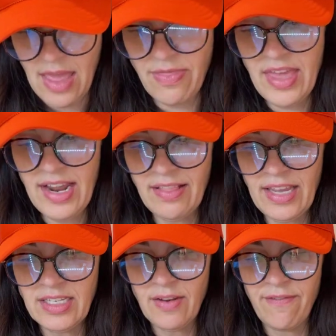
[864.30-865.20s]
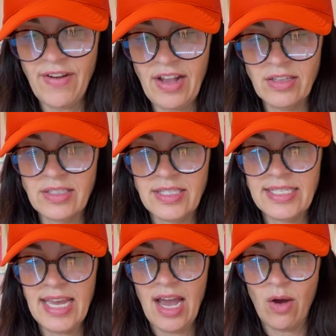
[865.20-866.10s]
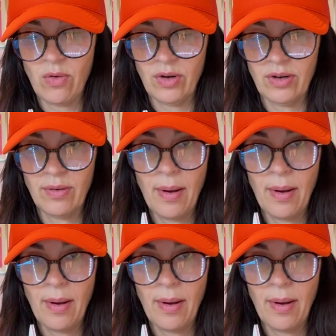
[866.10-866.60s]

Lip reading: And then I like to file down.